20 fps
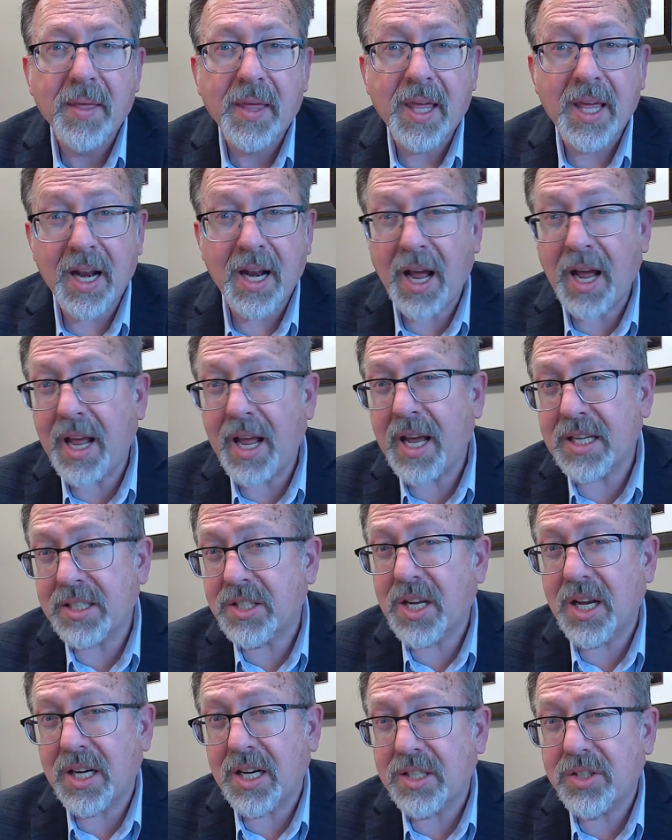can I
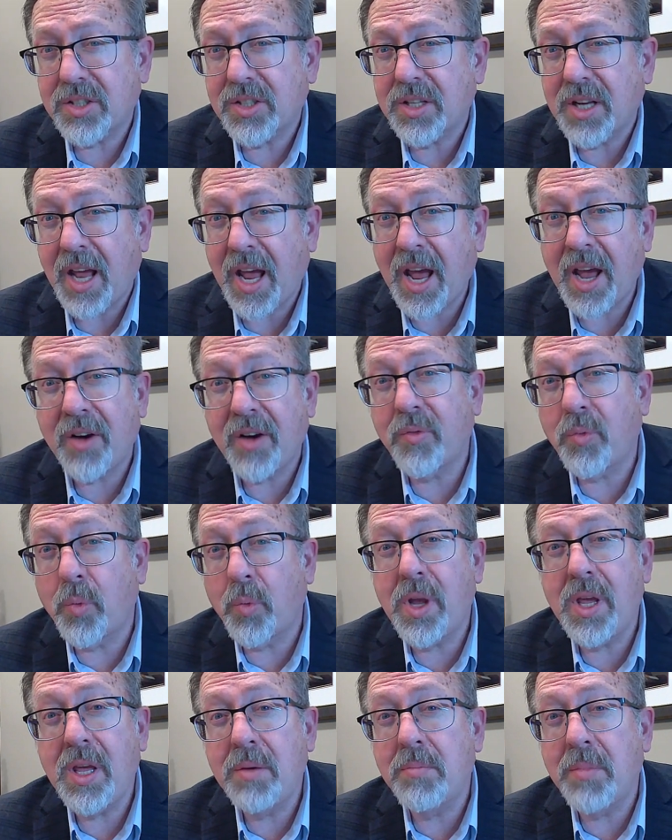ask us, have
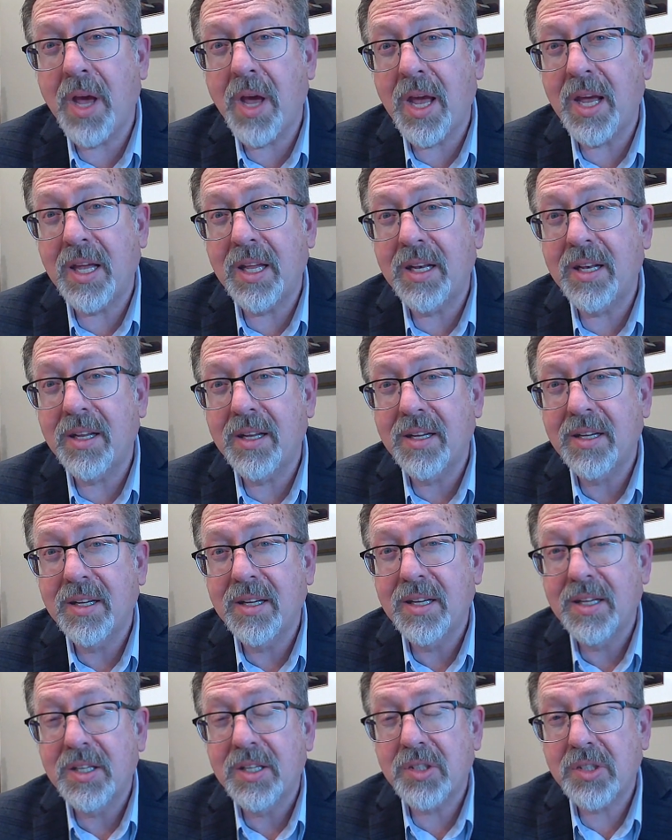we made
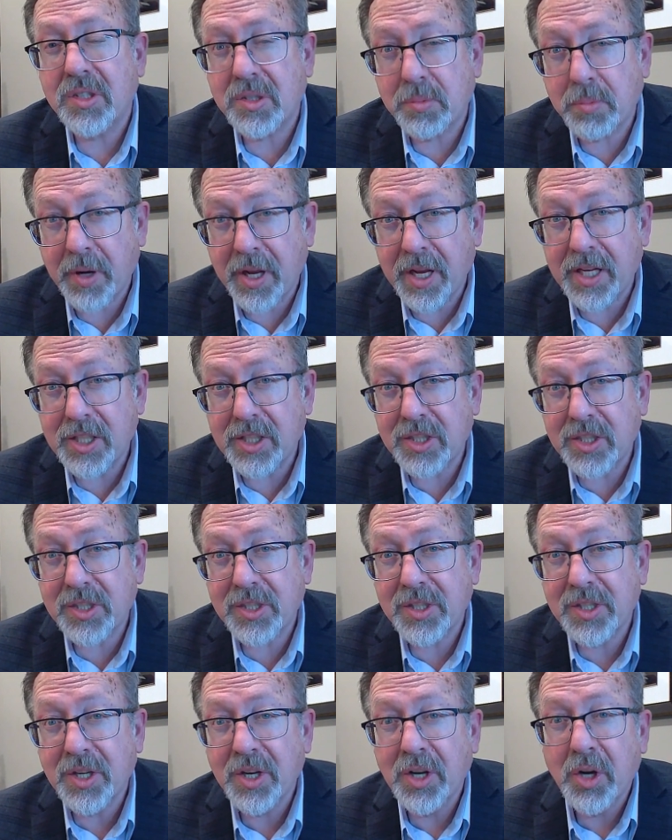
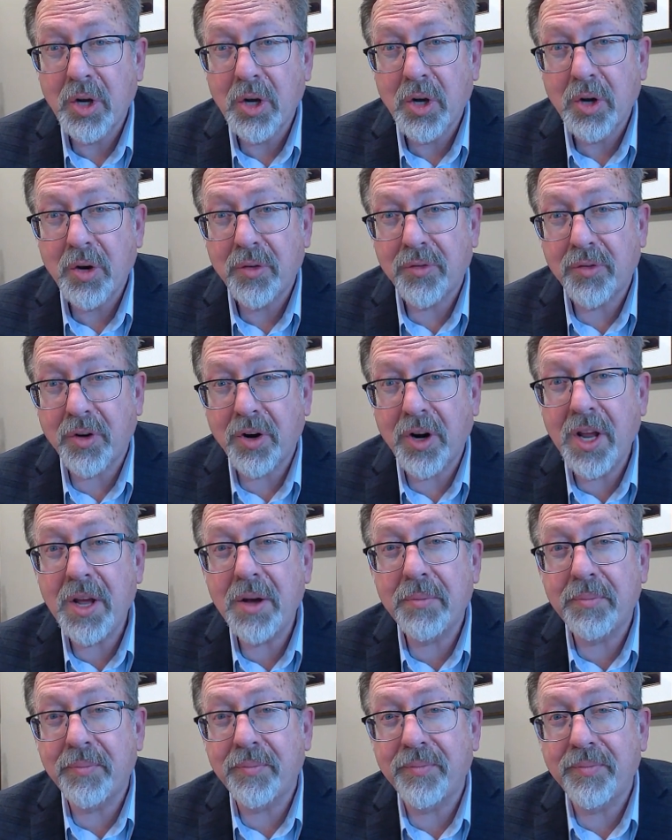space for
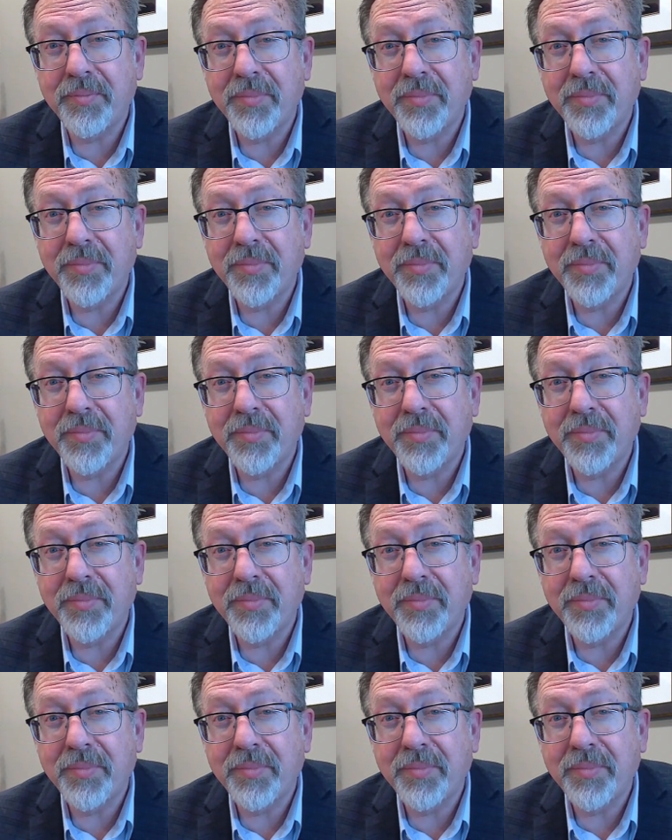him?